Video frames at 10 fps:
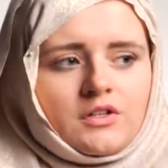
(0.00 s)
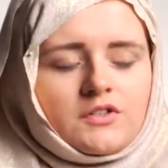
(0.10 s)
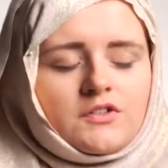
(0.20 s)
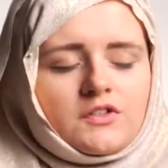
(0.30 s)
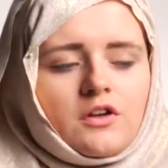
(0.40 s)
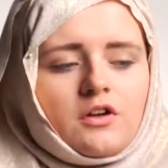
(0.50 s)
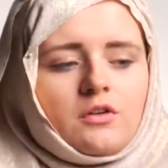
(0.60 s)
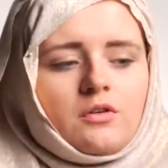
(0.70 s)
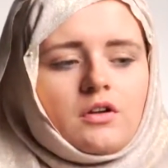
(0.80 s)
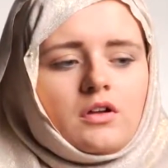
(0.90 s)

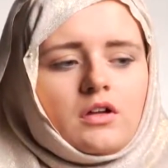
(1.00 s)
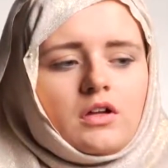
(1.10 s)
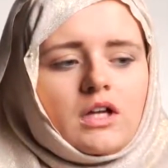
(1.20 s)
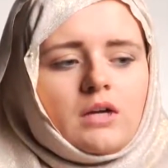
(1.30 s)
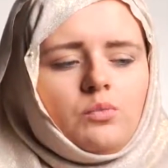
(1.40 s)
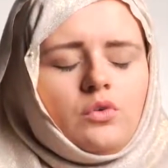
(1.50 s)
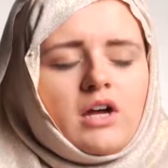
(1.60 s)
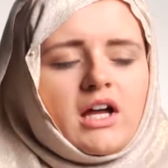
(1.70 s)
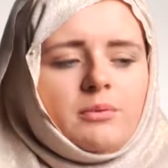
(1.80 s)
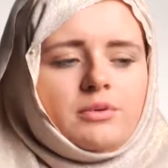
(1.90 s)
So, and
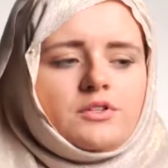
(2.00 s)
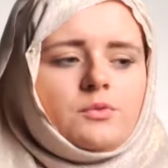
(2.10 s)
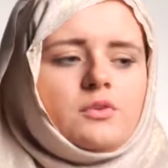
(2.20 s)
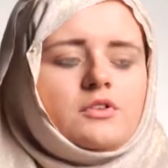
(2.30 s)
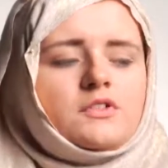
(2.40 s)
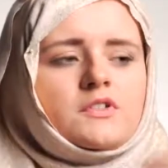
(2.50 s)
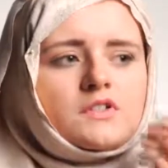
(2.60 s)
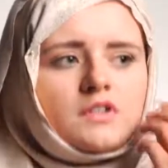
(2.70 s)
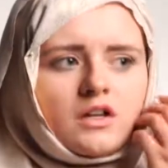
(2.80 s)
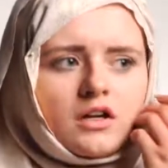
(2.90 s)
what happened
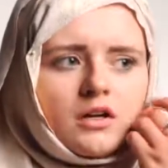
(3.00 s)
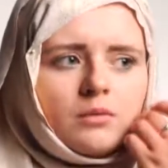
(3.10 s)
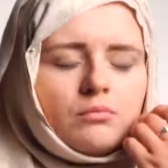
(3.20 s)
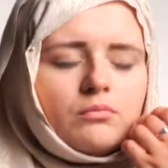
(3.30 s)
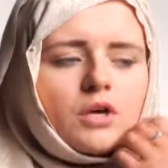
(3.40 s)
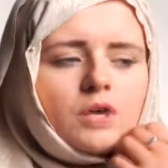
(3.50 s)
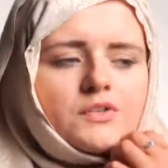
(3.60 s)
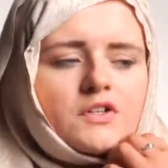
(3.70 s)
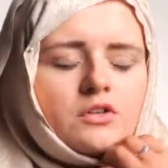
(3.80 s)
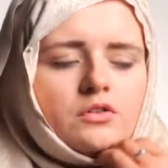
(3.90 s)
was, I
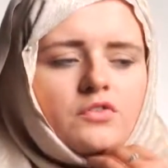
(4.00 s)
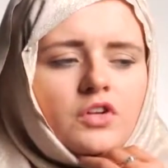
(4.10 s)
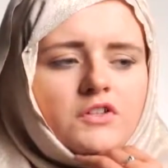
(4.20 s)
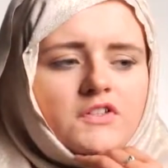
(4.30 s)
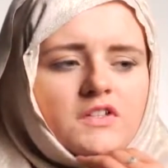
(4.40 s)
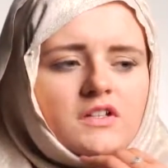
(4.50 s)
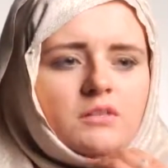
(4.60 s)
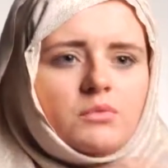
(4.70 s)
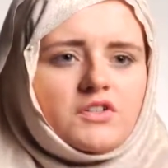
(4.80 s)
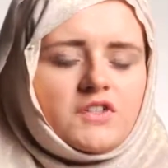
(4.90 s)
was at university
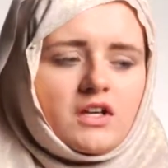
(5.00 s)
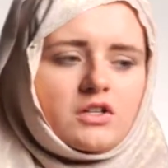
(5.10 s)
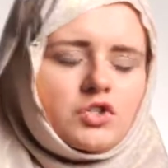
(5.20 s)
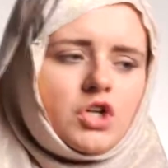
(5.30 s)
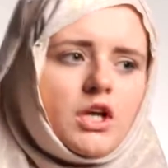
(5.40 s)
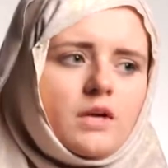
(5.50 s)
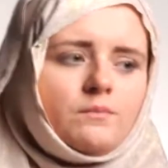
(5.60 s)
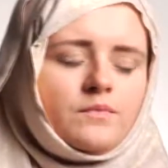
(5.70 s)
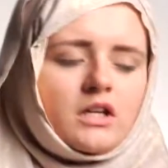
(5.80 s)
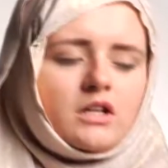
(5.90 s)
in my second year,
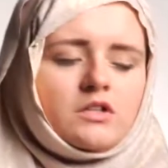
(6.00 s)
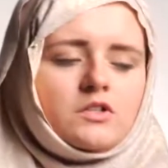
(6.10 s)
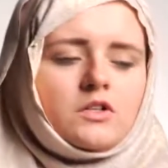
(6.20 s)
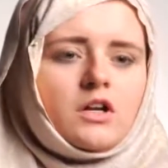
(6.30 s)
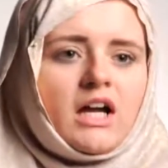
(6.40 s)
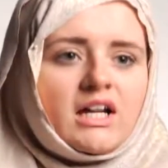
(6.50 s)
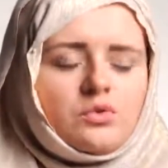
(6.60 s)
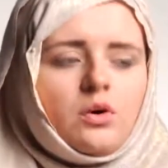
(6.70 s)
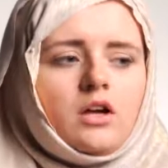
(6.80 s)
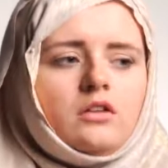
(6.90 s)
and I had
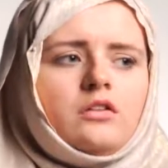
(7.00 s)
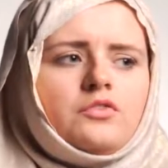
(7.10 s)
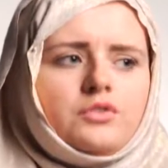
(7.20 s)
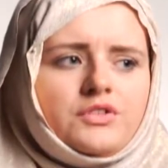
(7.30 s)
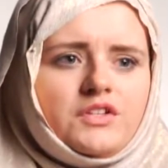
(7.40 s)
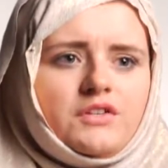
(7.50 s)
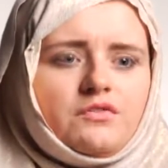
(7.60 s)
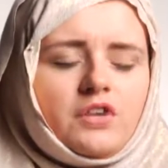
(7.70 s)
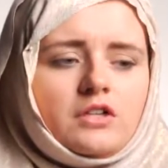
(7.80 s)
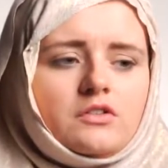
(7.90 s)
quite a lot of Christian
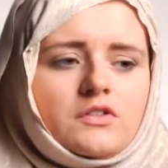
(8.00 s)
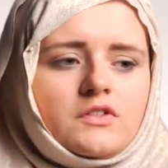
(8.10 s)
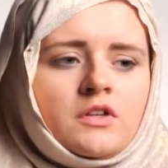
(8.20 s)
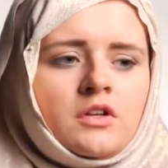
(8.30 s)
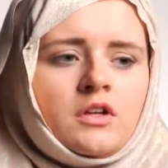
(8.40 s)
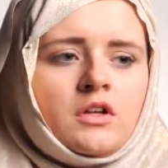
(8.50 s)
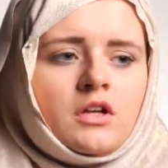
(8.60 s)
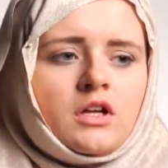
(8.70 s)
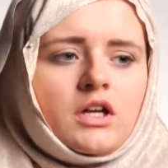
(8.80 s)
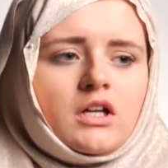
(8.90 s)
friends.
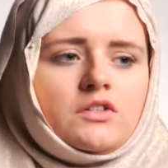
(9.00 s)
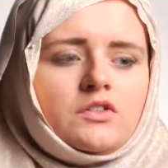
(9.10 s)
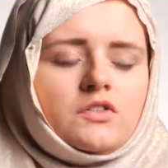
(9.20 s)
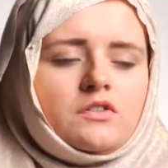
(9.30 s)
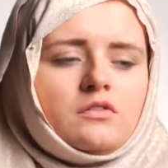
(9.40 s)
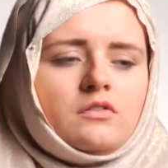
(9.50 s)
And,